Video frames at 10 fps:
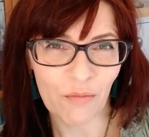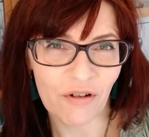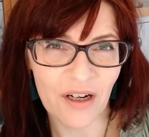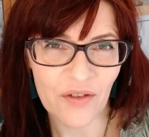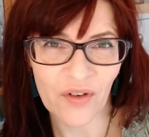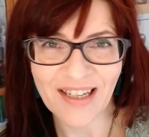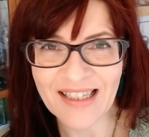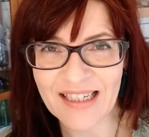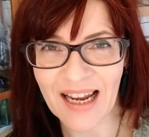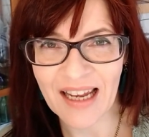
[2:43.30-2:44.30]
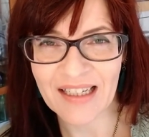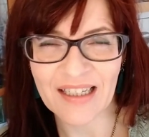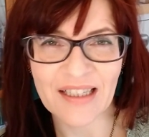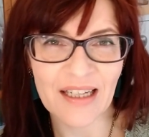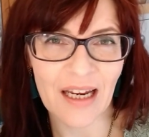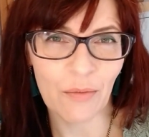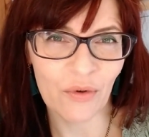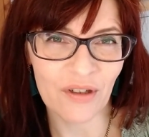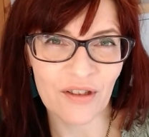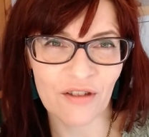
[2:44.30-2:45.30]
a price for a stand, a
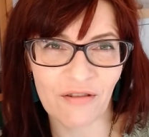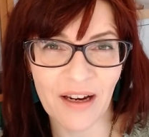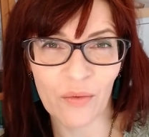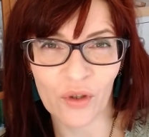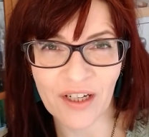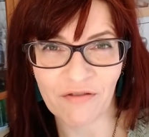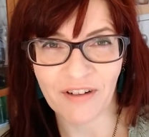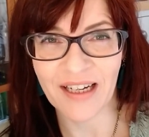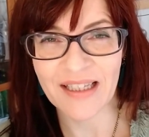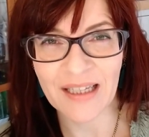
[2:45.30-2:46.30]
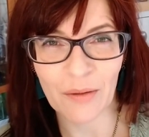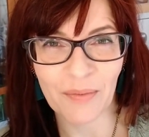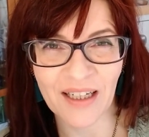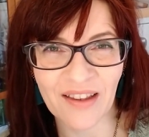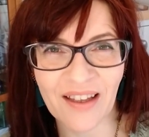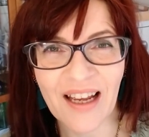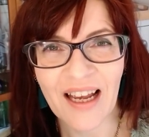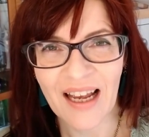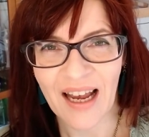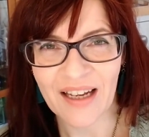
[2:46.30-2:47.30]
table, a screen, whatever it is, a plinth,
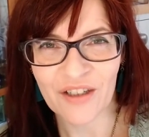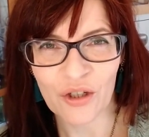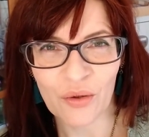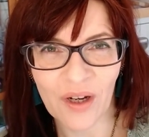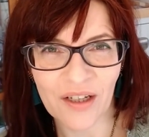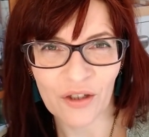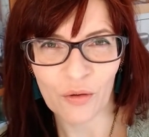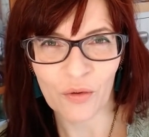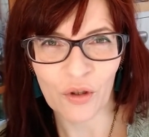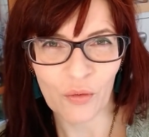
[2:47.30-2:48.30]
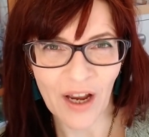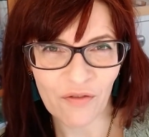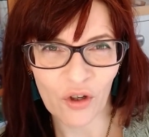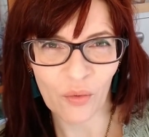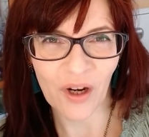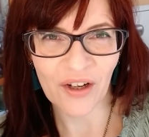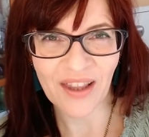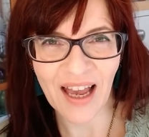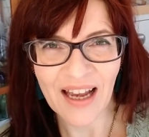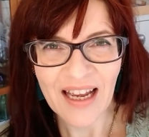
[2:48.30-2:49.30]
and you have your work
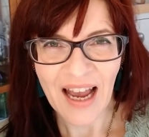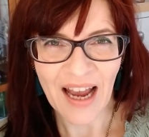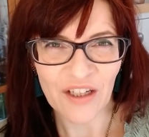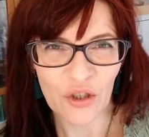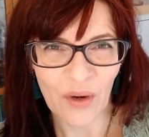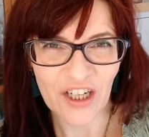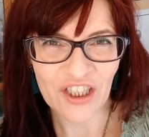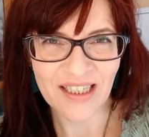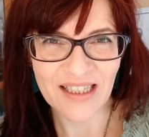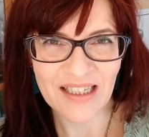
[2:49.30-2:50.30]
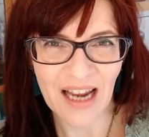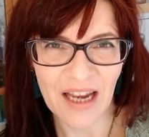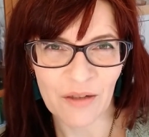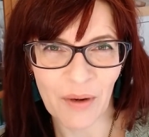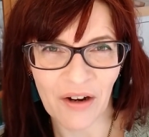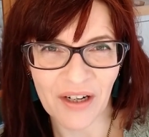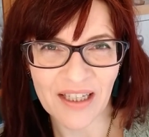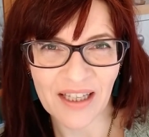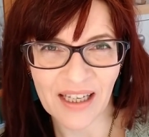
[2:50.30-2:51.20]
there, and you actually stand behind the